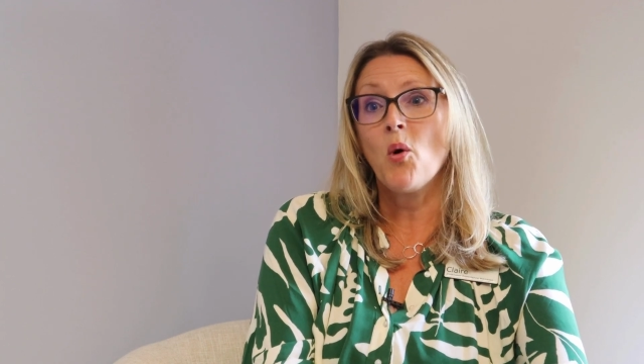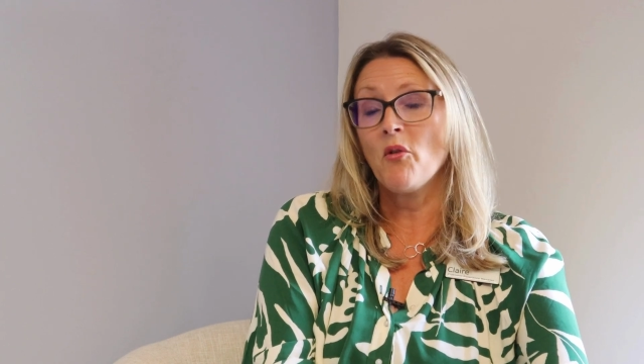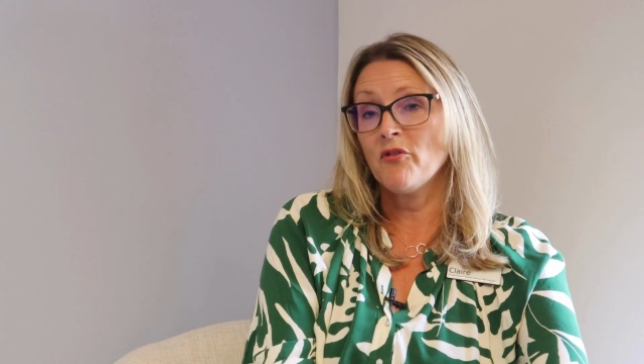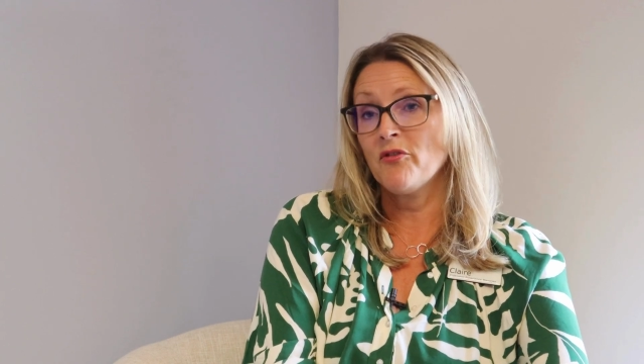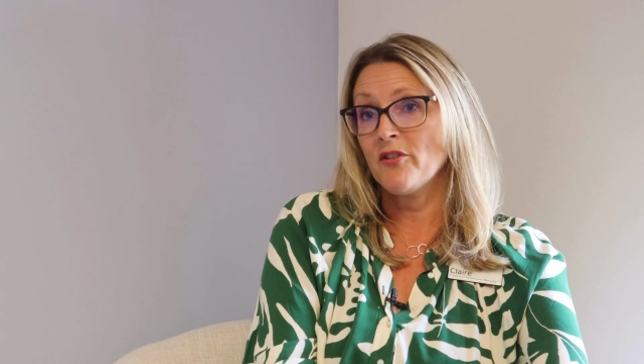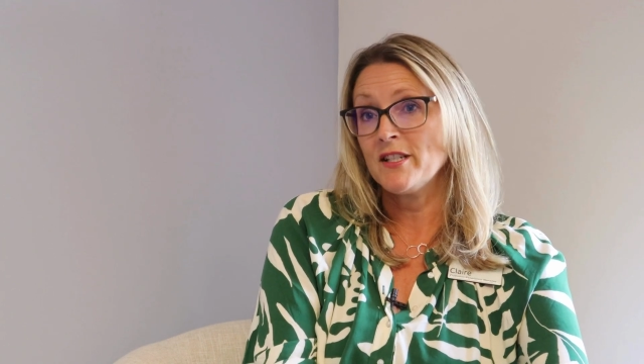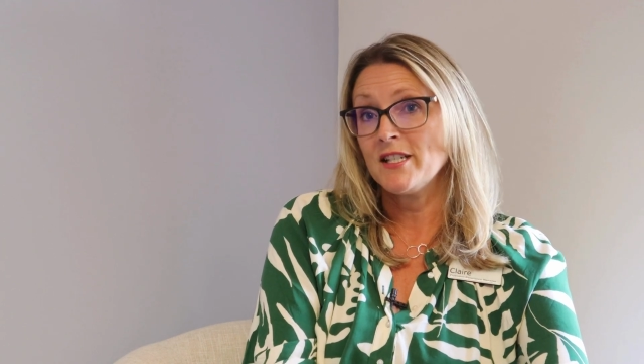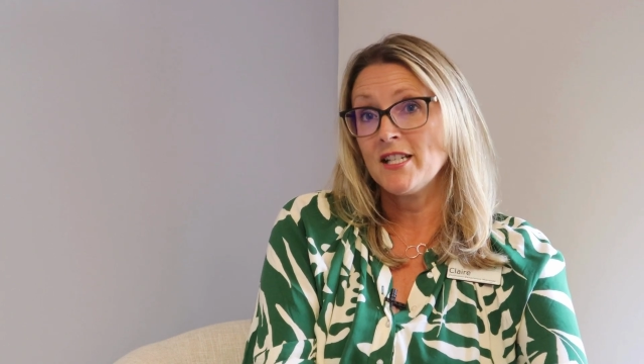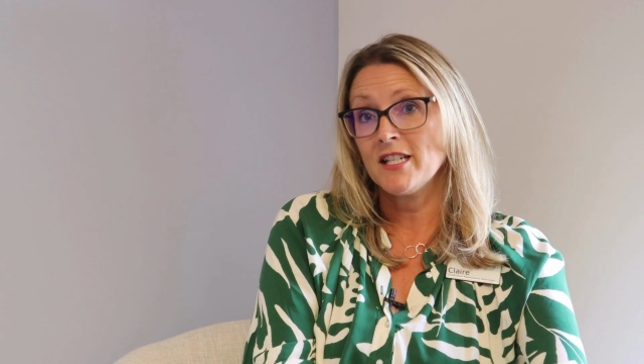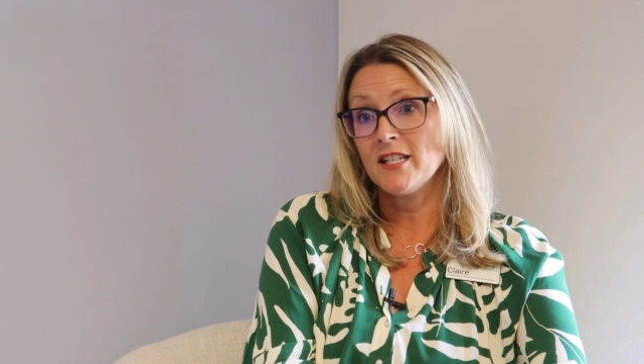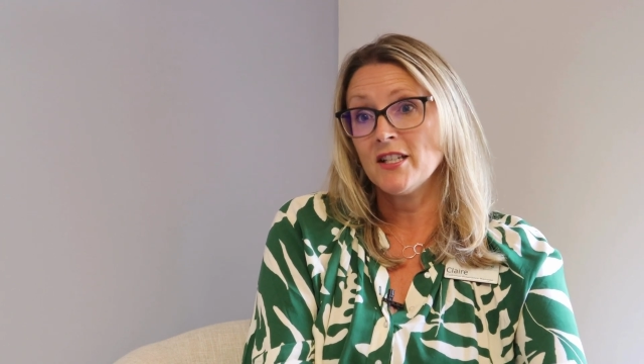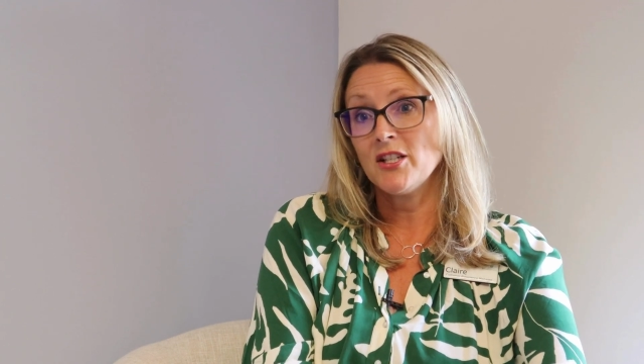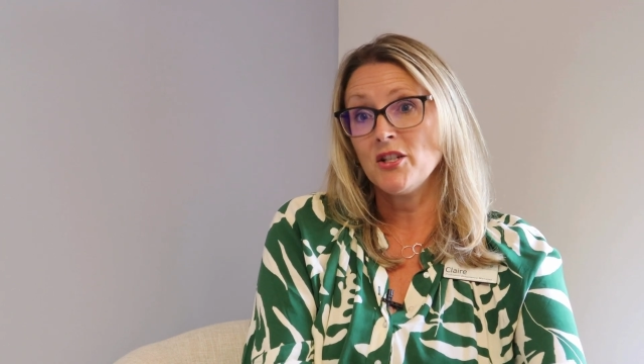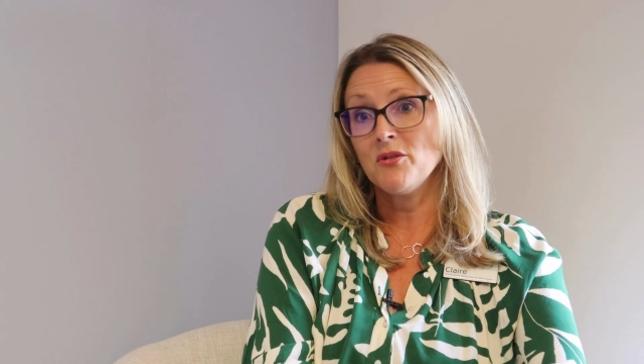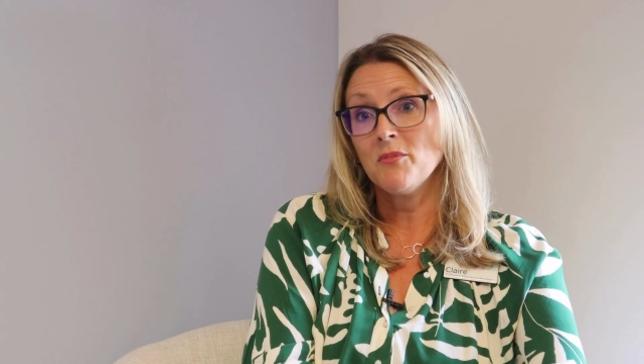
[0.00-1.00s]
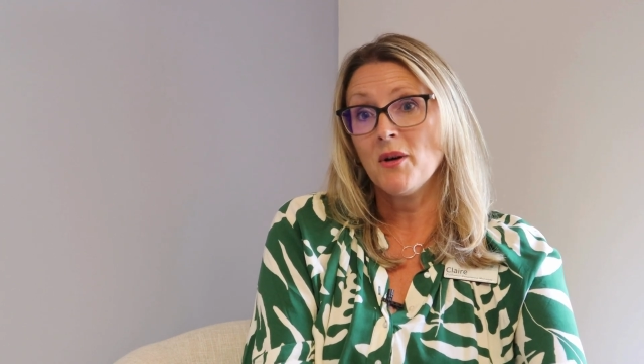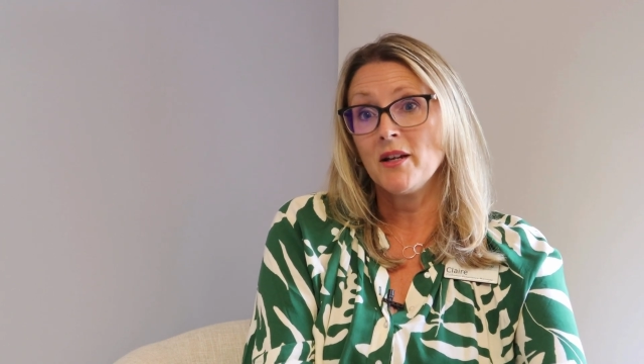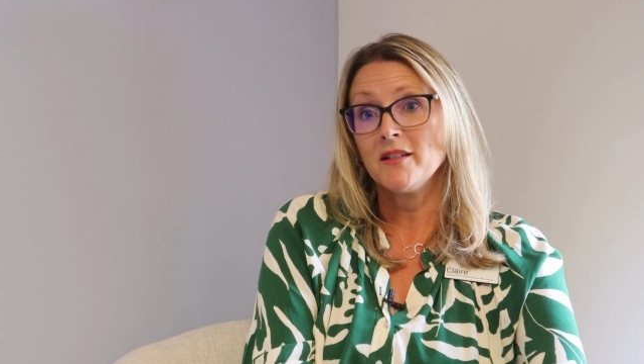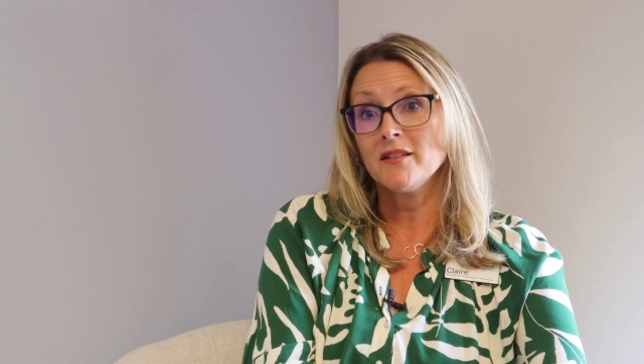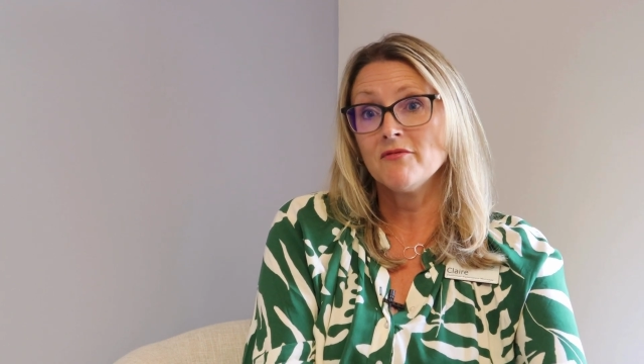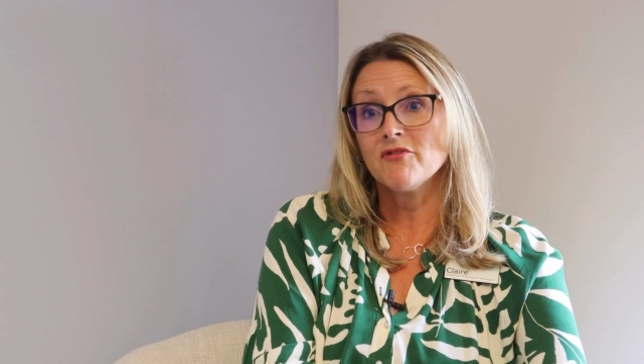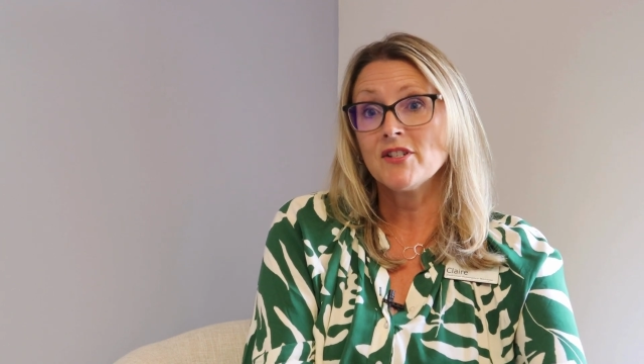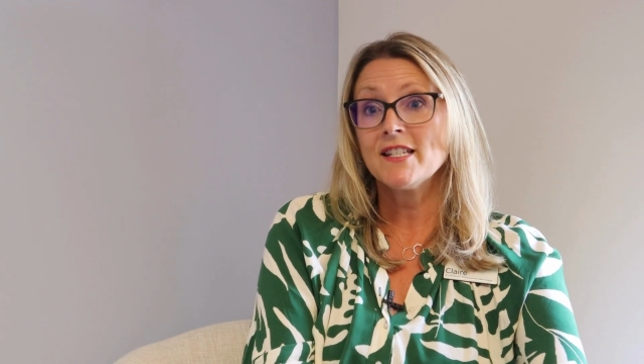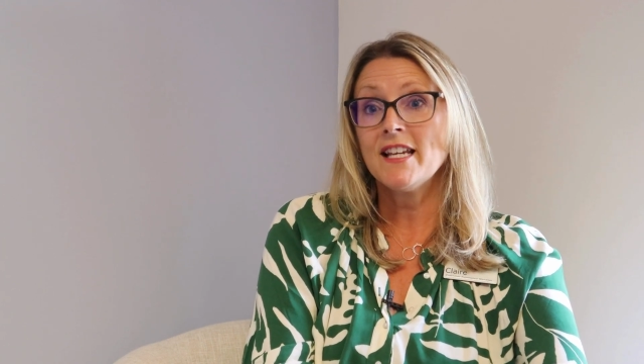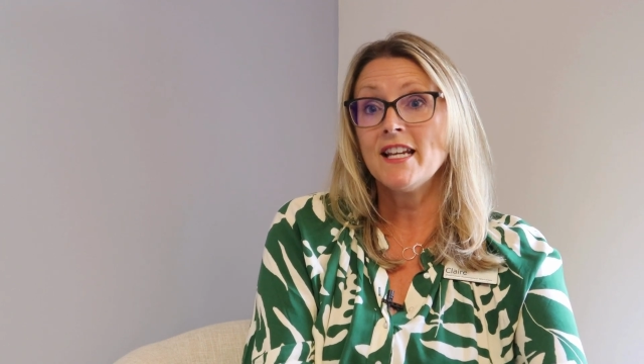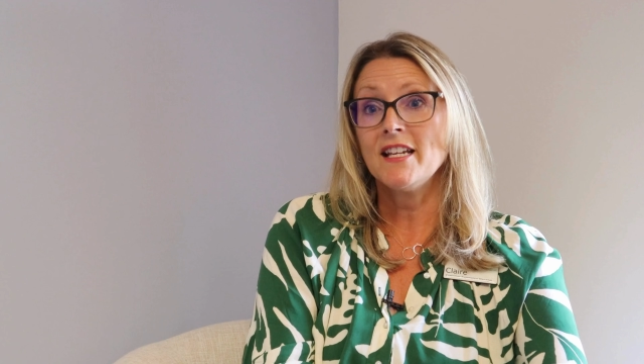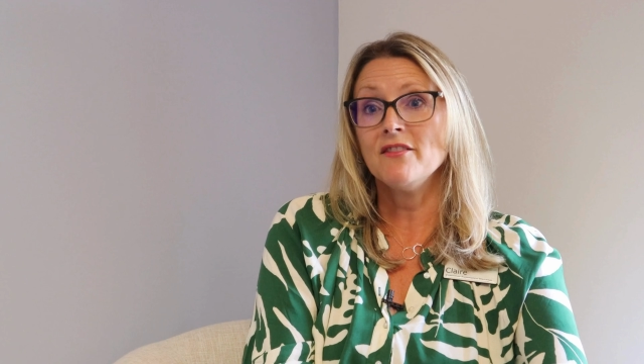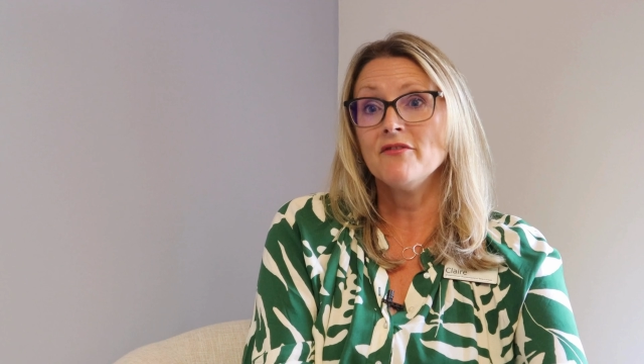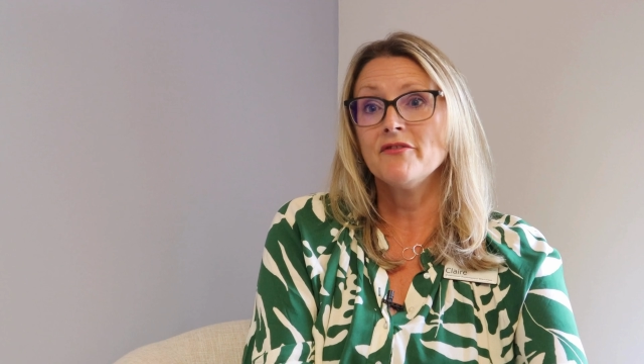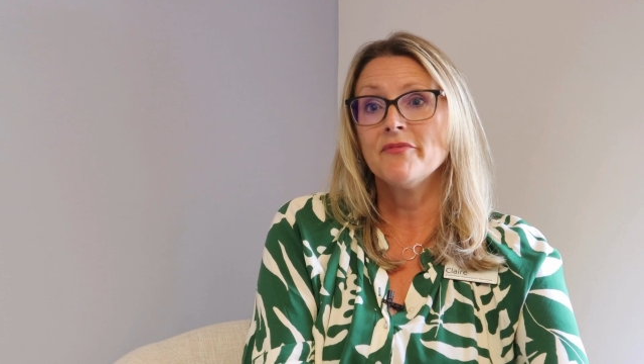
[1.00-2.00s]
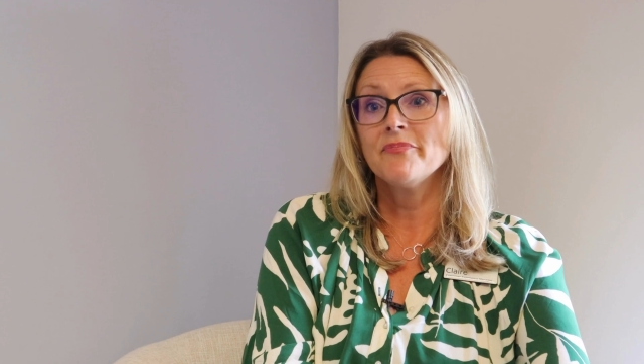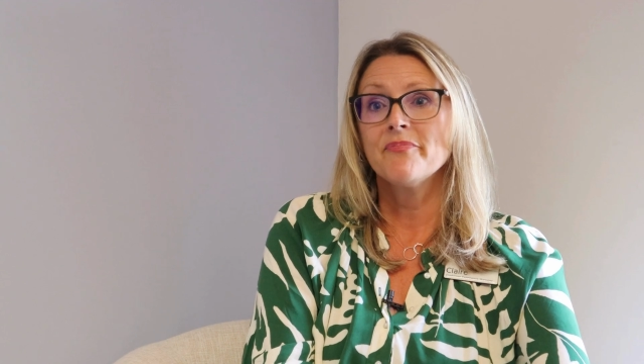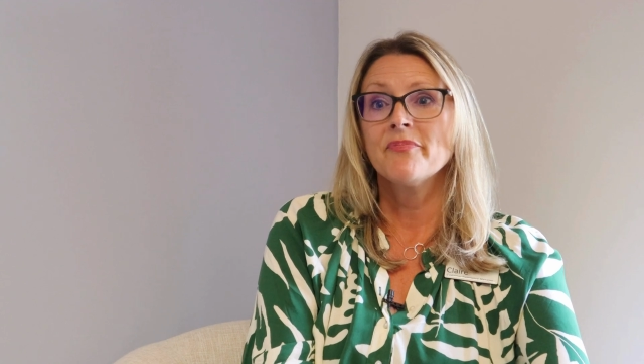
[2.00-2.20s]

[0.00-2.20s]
what funding that you might receive.